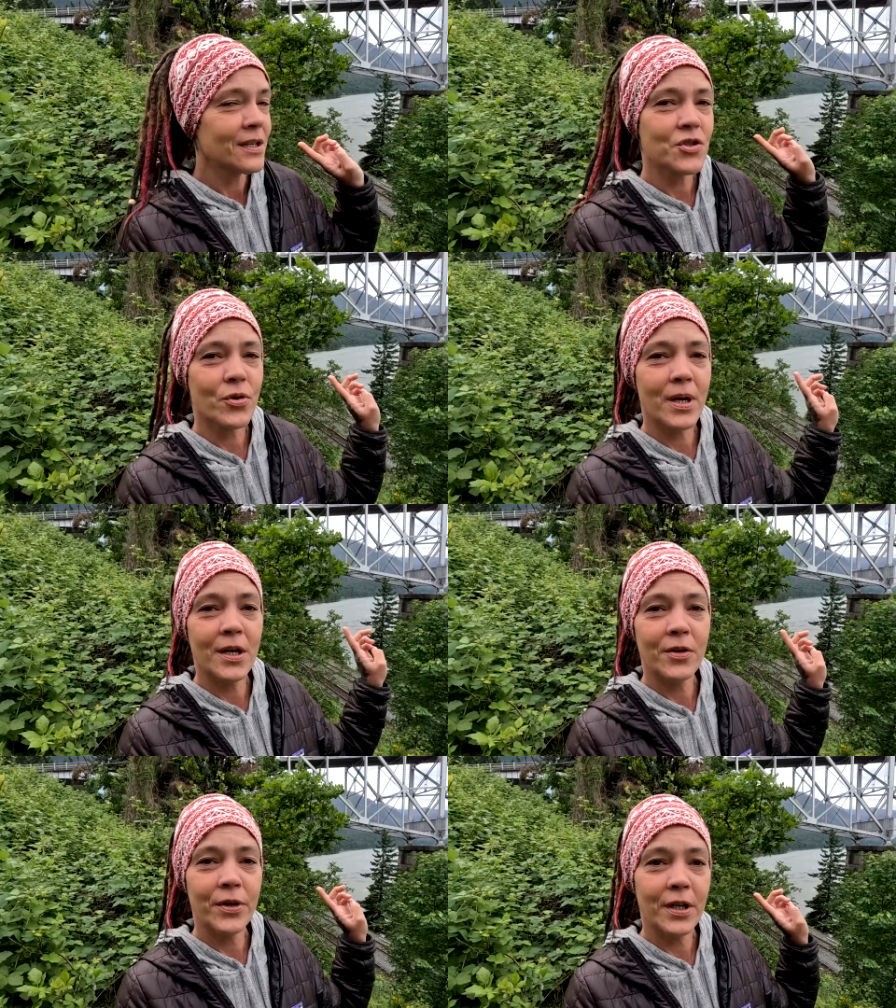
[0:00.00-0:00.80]
a
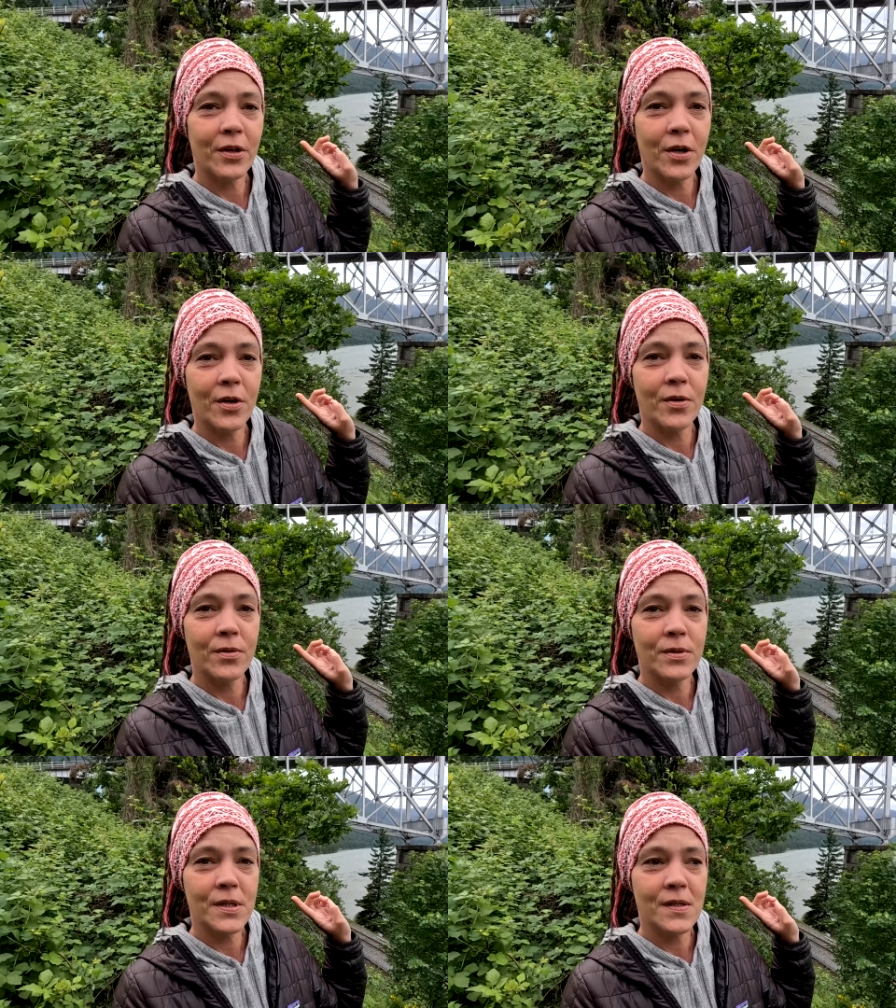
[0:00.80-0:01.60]
trail that
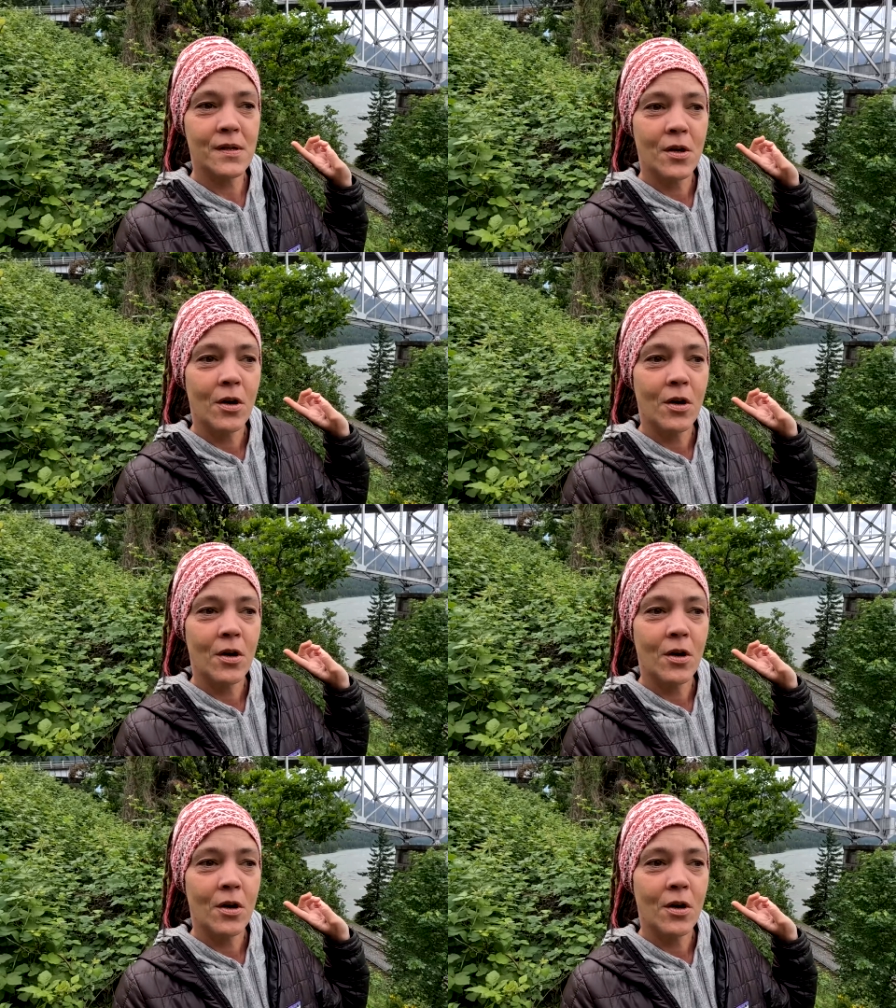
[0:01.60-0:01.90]
goes